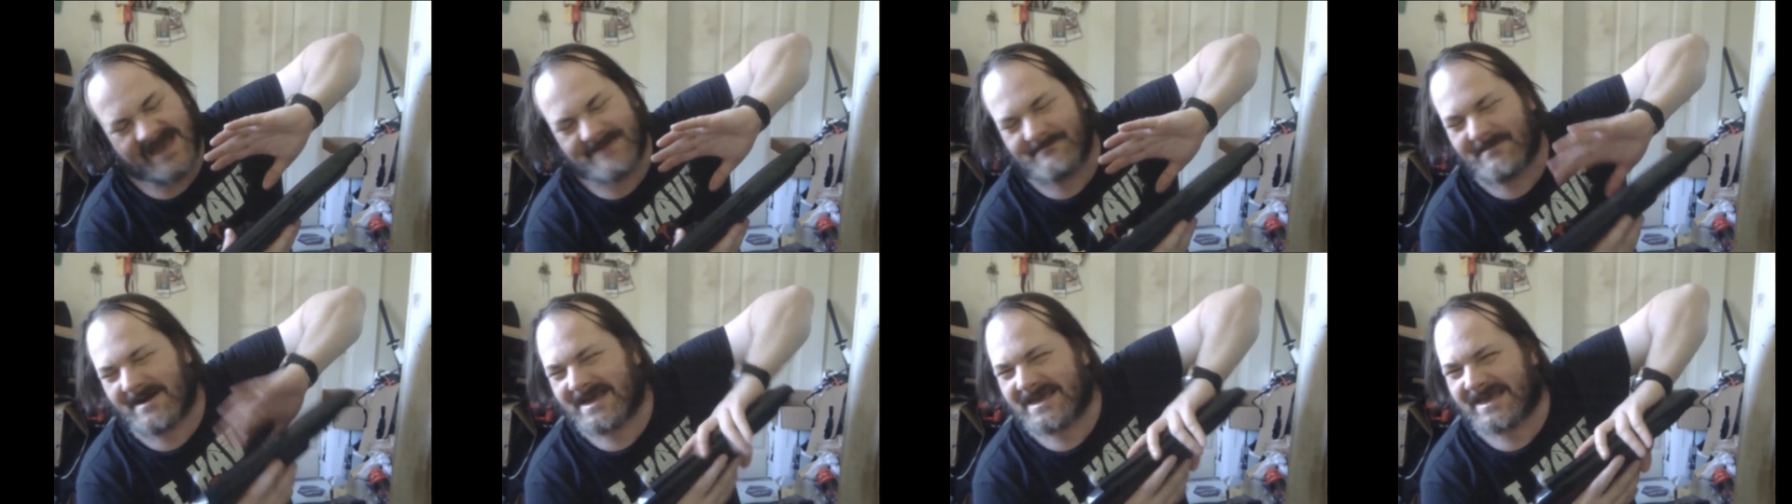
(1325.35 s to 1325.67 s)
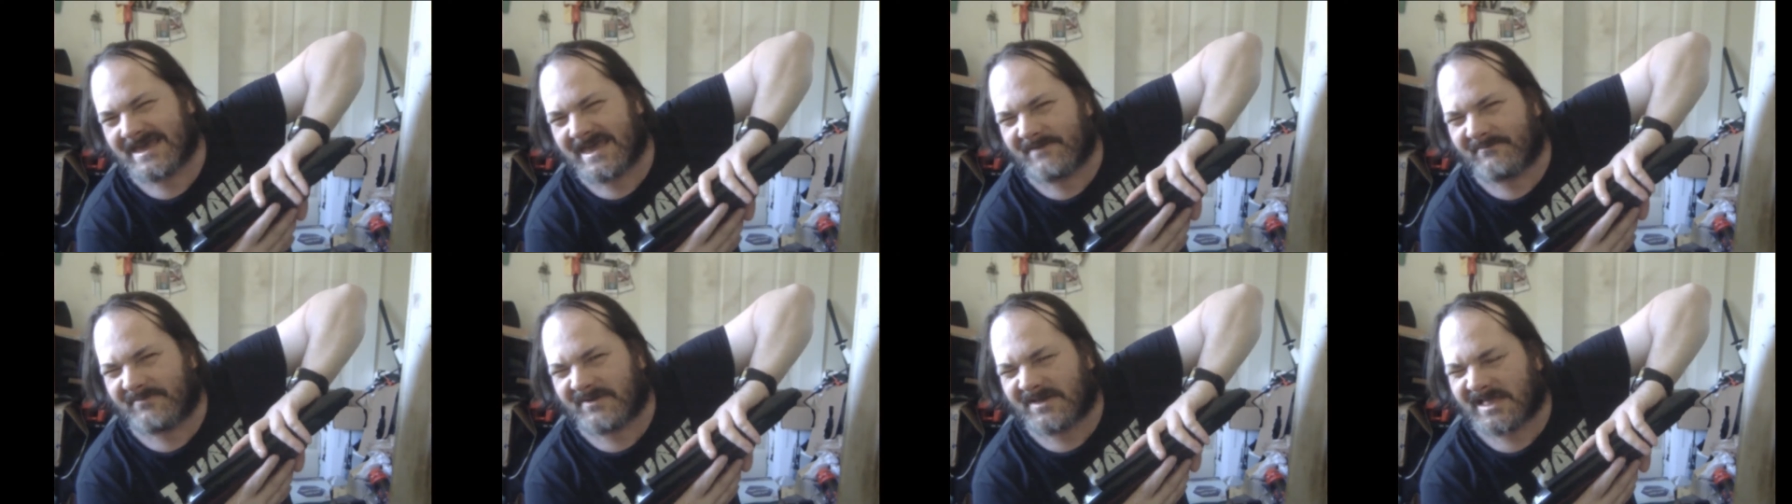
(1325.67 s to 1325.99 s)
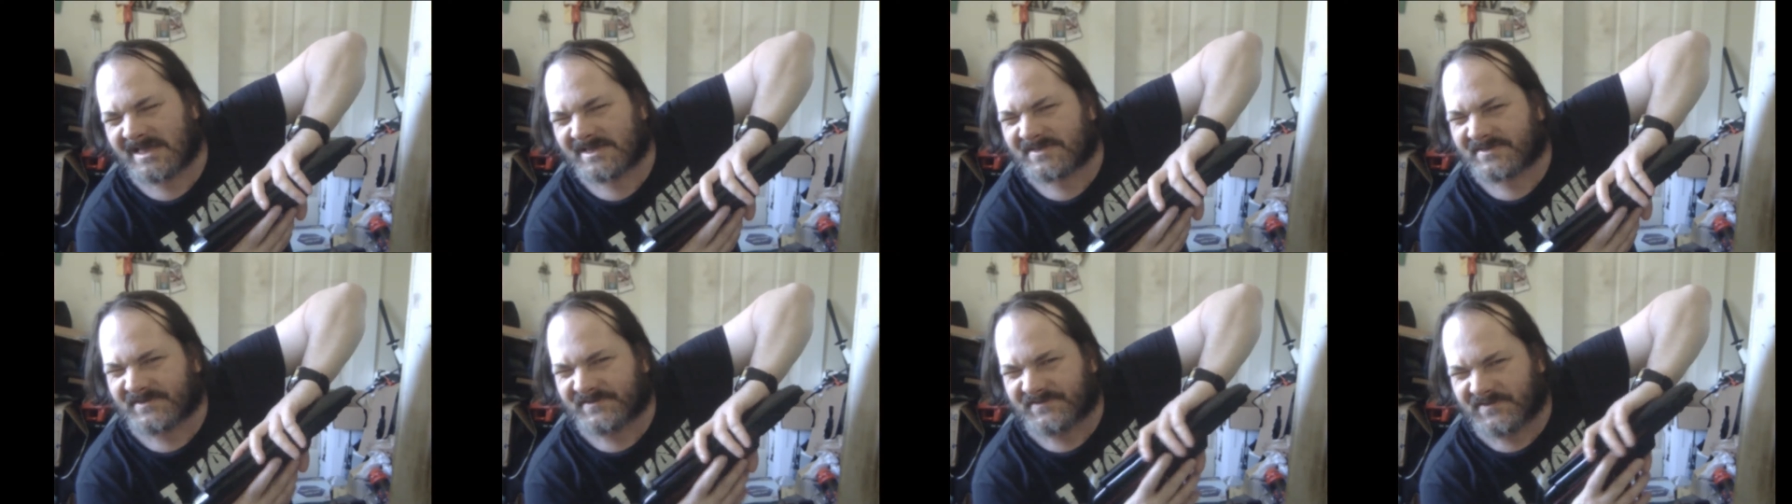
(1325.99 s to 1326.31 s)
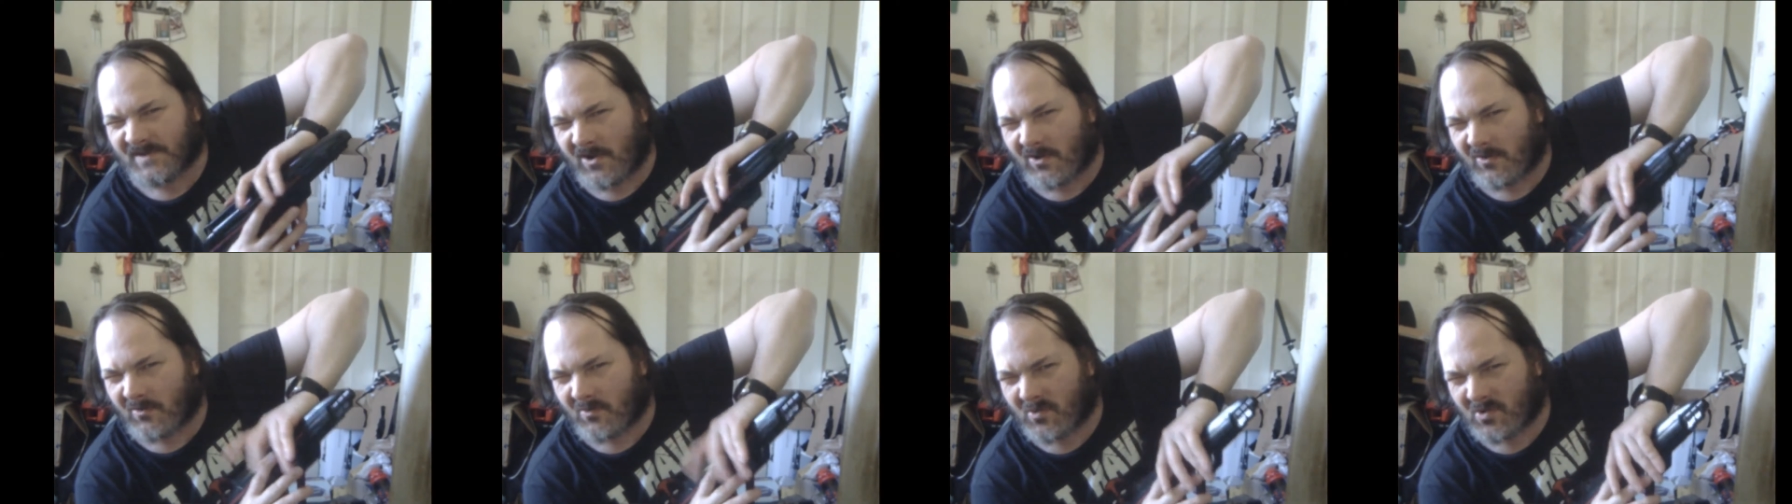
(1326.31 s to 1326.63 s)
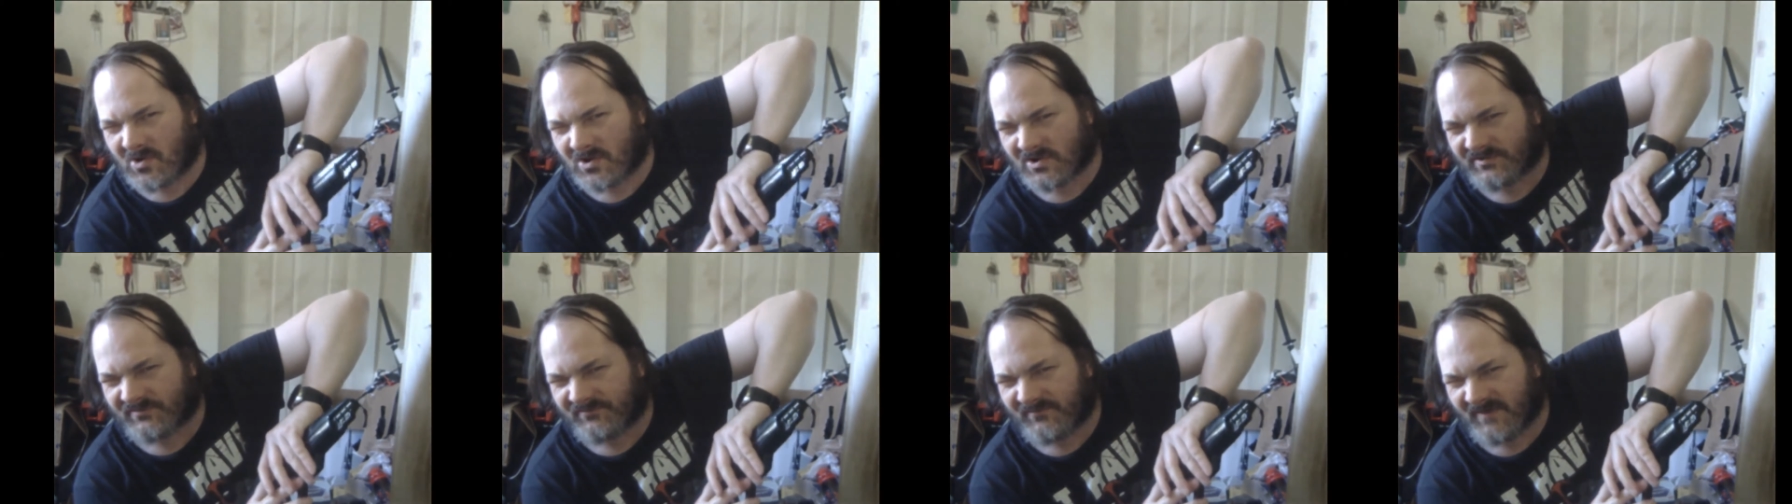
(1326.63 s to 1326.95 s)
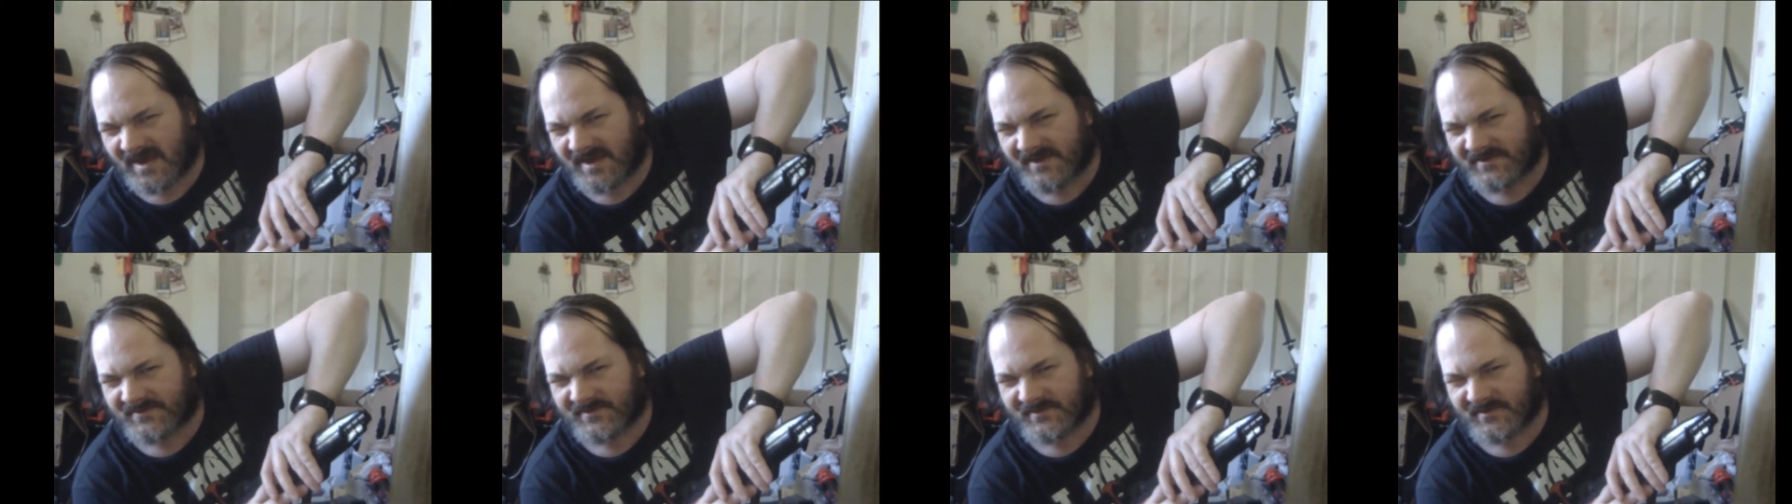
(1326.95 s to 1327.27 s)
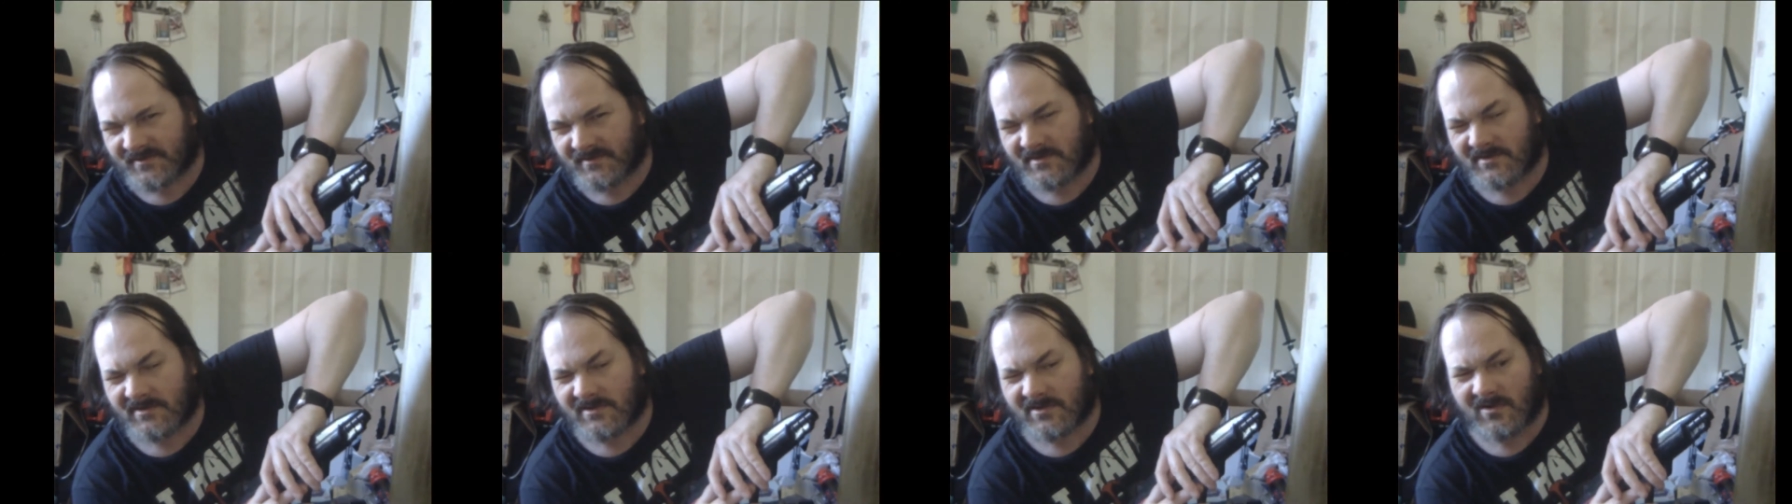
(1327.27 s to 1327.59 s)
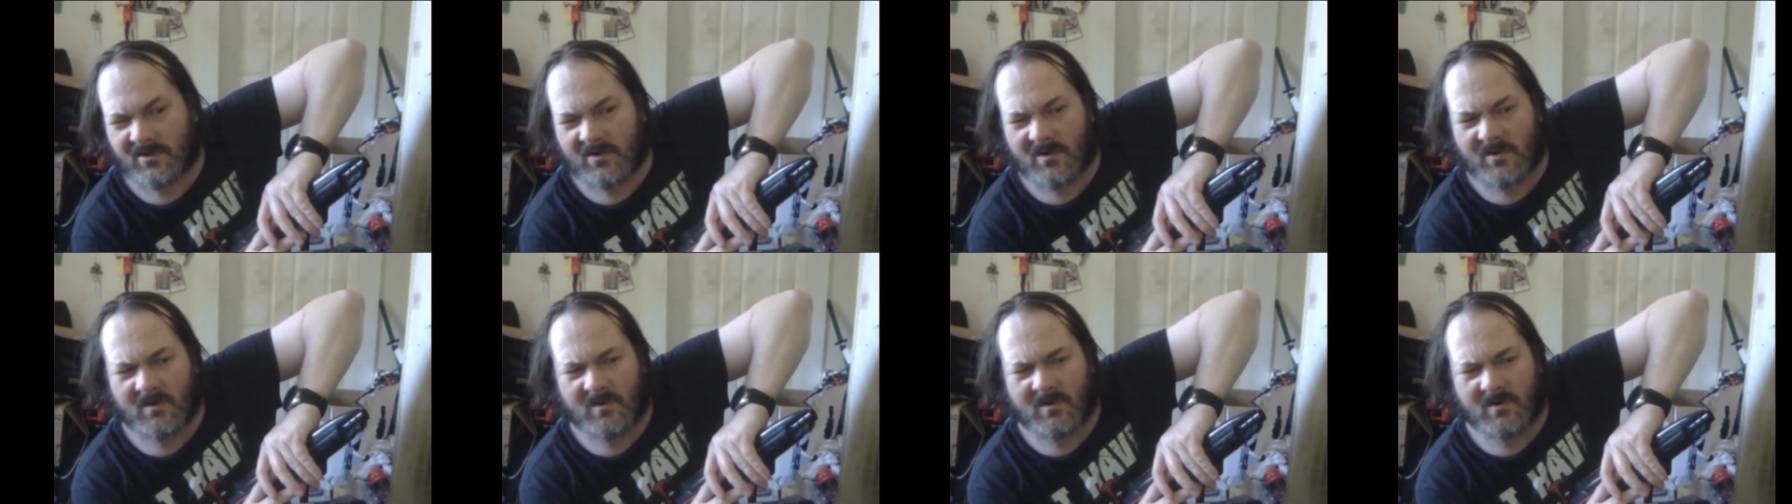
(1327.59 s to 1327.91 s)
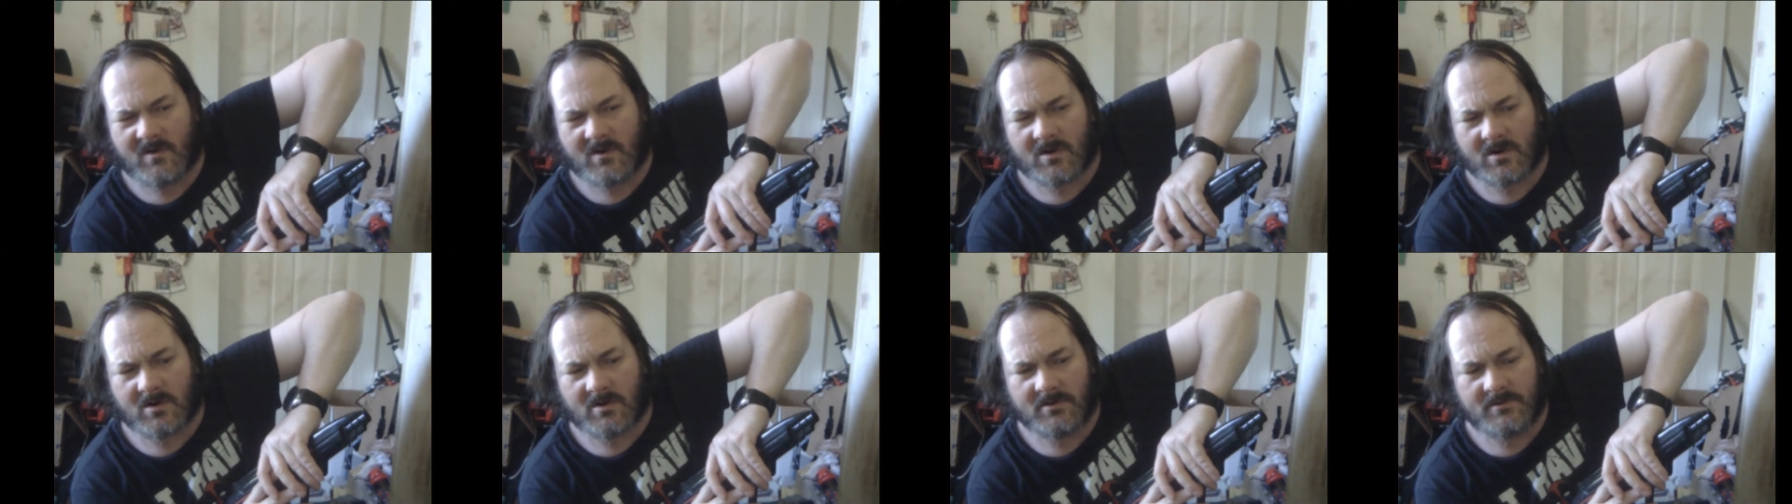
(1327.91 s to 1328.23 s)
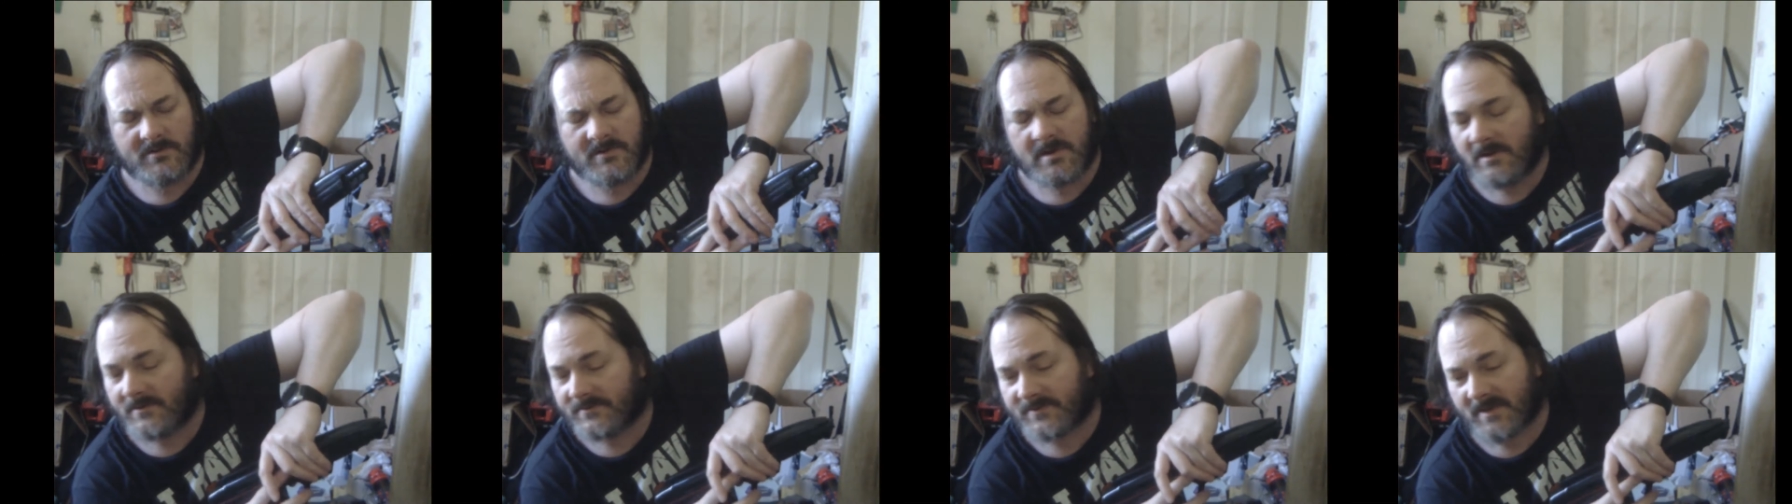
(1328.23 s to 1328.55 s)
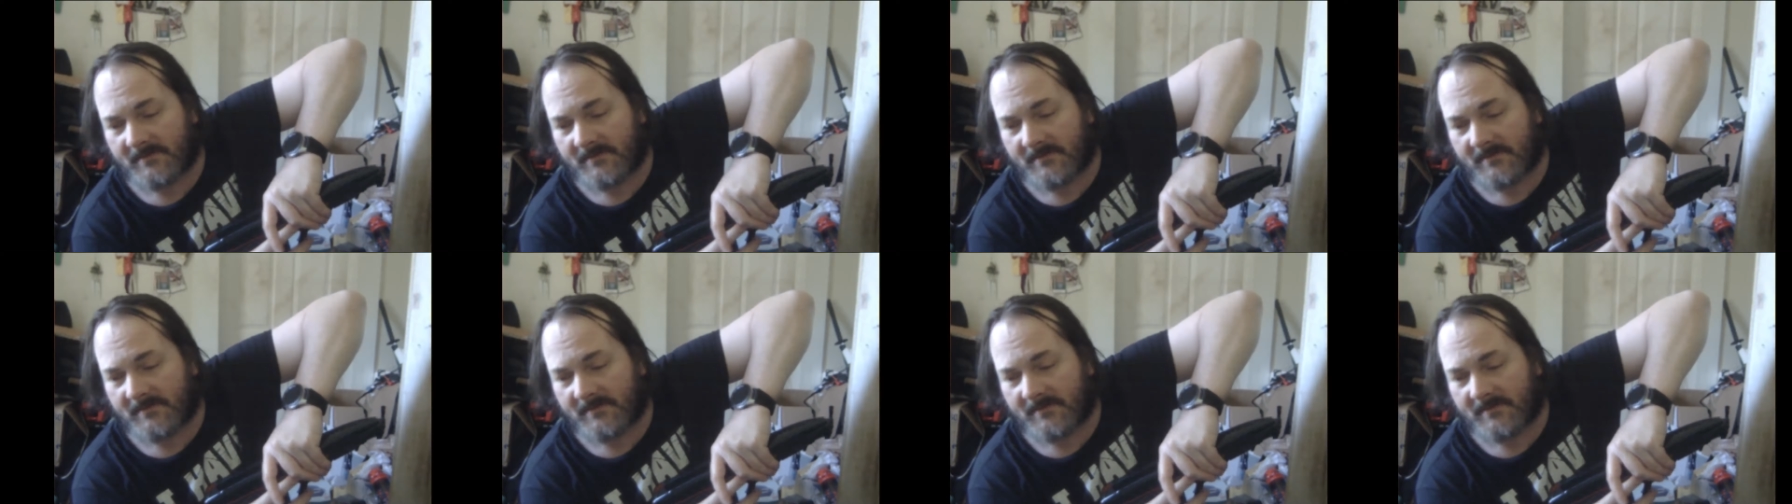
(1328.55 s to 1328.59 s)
might give it like a Star Wars phaser, or who knows?